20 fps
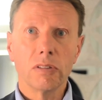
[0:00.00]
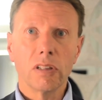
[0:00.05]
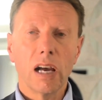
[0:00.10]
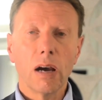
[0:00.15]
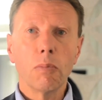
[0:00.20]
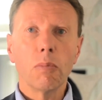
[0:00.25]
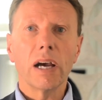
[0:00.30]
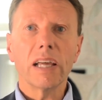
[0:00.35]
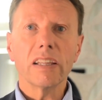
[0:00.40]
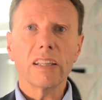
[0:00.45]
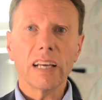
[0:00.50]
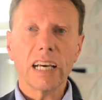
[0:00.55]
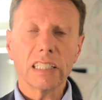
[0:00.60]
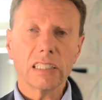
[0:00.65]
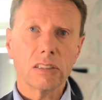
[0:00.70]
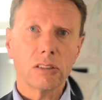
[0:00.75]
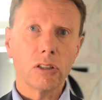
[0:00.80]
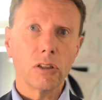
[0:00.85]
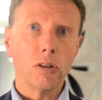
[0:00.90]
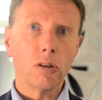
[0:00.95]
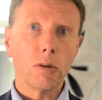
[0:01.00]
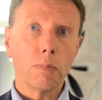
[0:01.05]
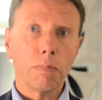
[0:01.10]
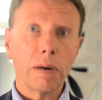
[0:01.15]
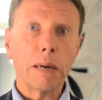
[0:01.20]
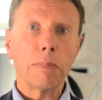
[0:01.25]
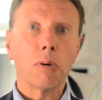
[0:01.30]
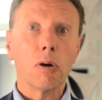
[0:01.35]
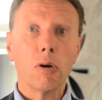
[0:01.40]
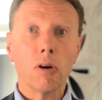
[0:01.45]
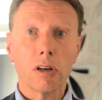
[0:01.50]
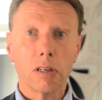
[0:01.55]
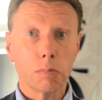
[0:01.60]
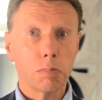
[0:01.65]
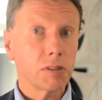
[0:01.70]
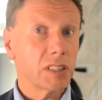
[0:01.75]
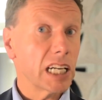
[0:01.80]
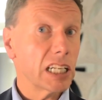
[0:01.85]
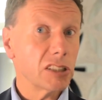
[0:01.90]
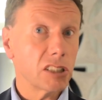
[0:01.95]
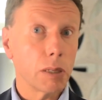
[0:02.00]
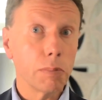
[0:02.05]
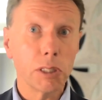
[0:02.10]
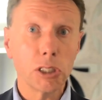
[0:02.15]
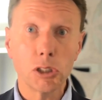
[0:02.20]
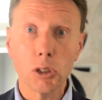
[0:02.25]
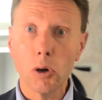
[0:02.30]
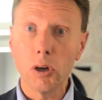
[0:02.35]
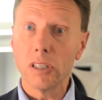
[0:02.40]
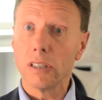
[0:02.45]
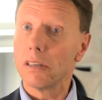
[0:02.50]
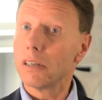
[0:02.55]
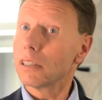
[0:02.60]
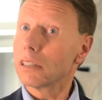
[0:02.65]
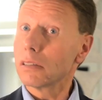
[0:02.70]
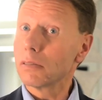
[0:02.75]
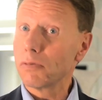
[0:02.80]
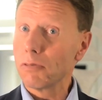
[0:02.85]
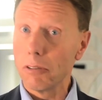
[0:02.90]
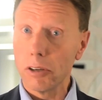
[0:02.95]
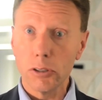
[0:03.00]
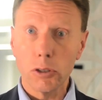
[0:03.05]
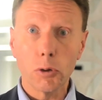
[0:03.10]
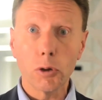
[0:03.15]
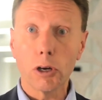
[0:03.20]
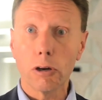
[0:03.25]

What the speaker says: and whether that's to people who could potentially be joining us for a new